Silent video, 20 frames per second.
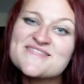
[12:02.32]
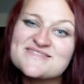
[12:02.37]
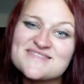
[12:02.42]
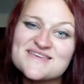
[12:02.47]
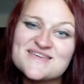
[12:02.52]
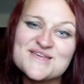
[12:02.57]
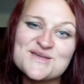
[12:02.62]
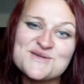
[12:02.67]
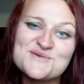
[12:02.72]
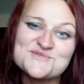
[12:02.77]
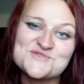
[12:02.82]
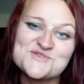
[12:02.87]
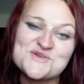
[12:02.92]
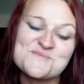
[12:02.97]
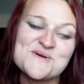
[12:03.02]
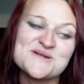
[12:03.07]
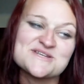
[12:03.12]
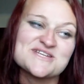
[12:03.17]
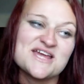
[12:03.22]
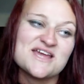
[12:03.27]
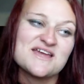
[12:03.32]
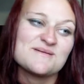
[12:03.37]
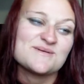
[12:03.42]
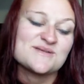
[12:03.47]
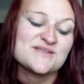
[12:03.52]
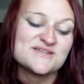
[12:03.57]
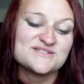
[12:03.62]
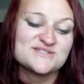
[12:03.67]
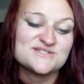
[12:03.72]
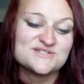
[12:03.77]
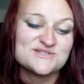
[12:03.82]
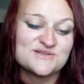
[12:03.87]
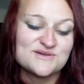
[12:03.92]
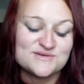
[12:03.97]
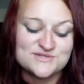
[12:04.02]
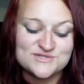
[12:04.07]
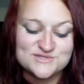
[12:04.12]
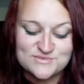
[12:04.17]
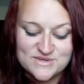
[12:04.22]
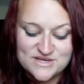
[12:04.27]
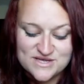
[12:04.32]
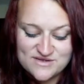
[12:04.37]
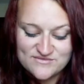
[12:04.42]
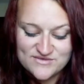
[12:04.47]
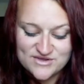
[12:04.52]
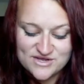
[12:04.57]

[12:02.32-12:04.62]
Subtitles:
Thank you so much, Amy. That's so sweet of